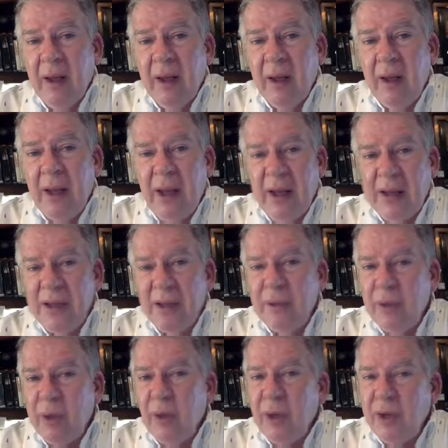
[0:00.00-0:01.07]
He asked them
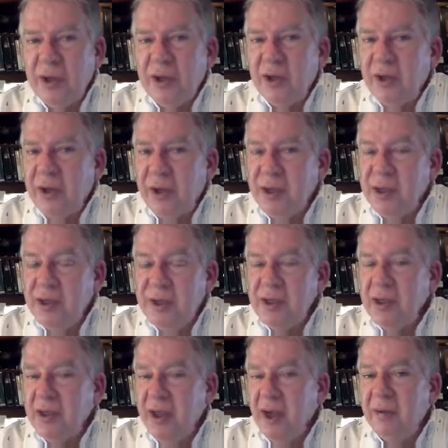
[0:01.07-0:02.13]
a question like
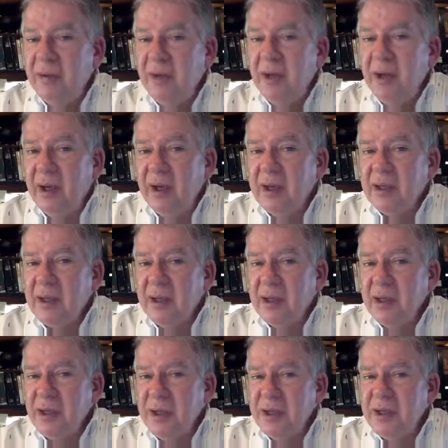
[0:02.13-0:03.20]
Jesus often does,
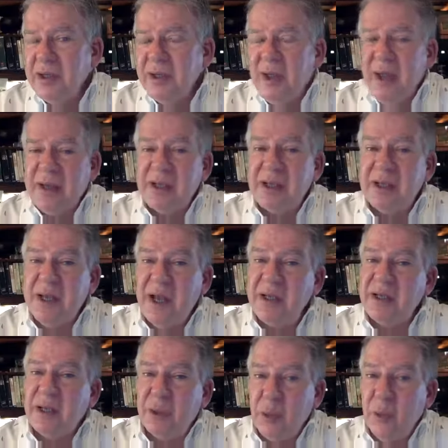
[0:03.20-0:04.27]
as Jesus asks
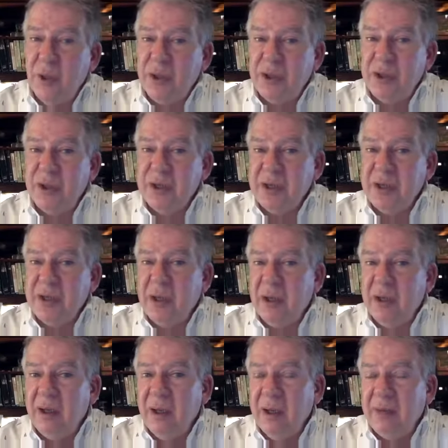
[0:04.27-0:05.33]
us questions in
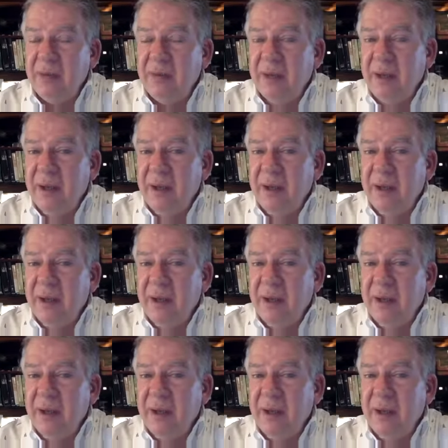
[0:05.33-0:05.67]
our life.